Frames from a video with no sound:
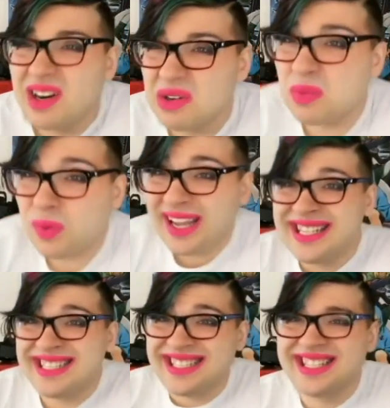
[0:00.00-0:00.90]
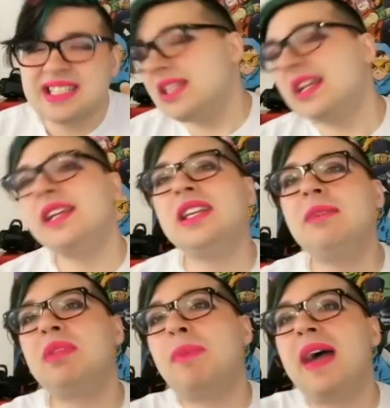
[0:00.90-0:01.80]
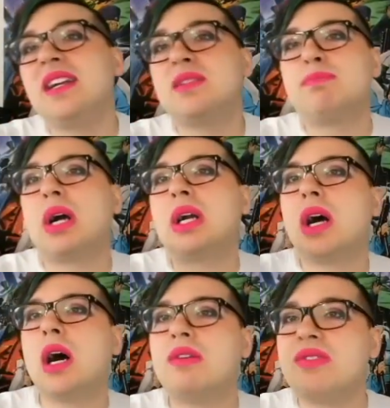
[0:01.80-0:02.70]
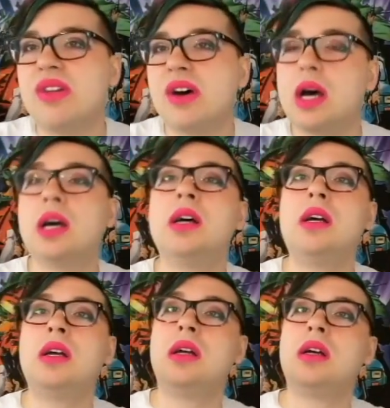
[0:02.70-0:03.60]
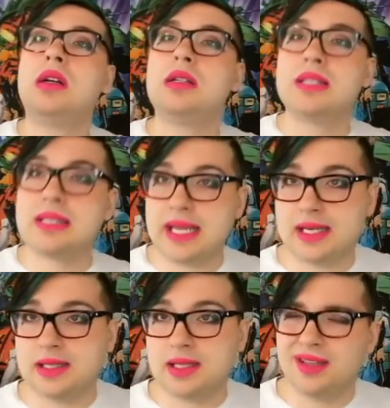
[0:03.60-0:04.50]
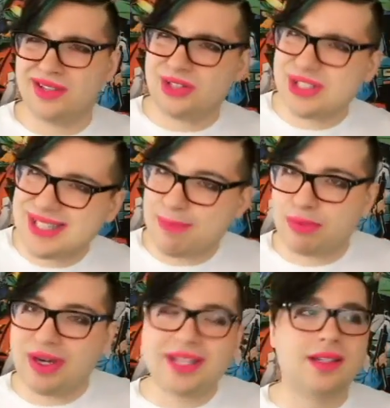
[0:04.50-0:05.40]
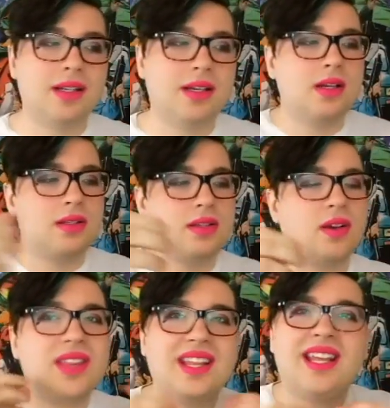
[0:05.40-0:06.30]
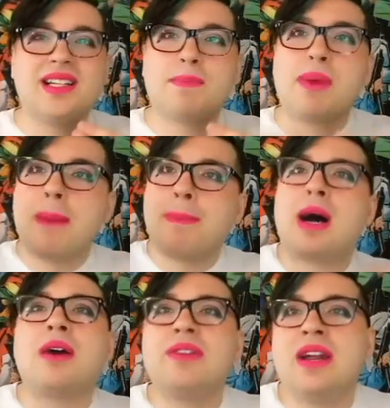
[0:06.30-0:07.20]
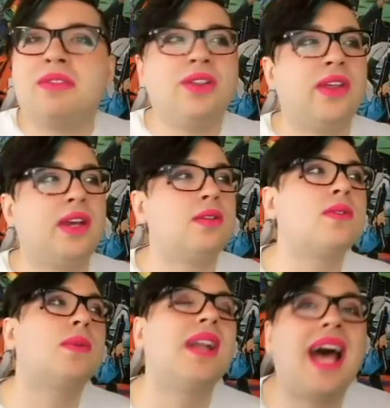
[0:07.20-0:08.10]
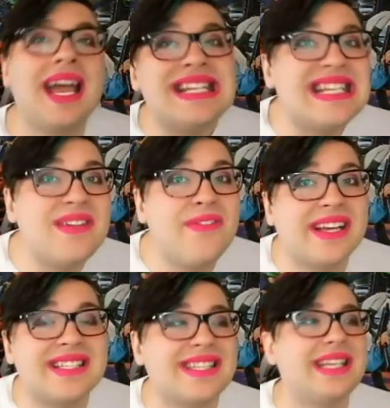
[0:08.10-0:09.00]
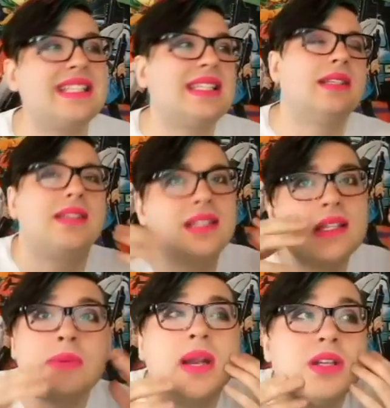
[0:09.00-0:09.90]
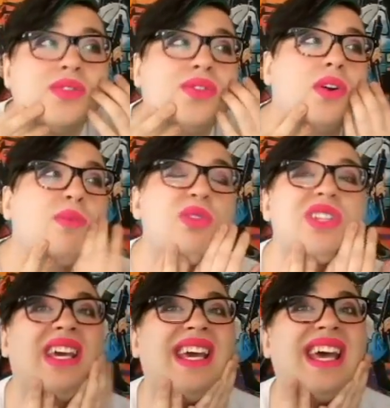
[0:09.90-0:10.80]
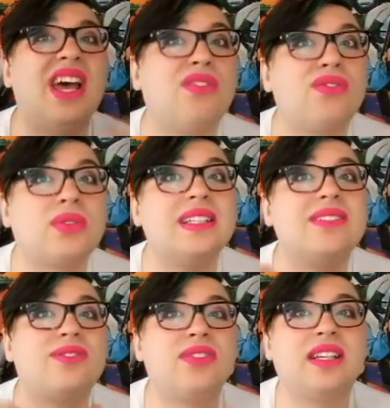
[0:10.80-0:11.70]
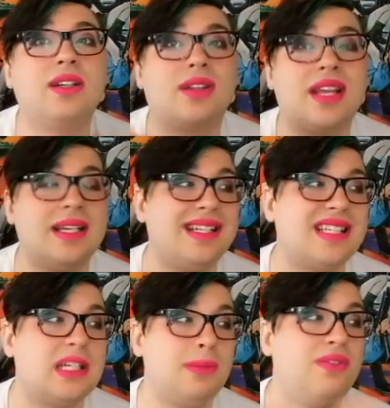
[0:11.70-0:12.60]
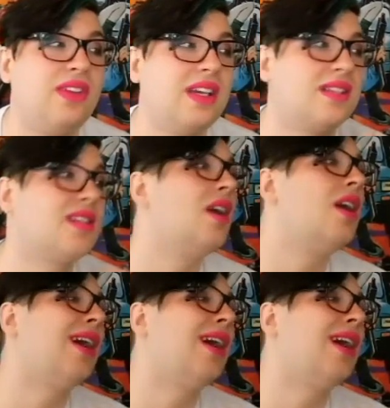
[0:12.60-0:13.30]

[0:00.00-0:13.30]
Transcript: I don't know why they did this. They didn't keep the pegs part of the stand. They're separate. So they like to pop off and everything. So what I did to fix this, and this is what I do for almost every figure that needs to be fixed,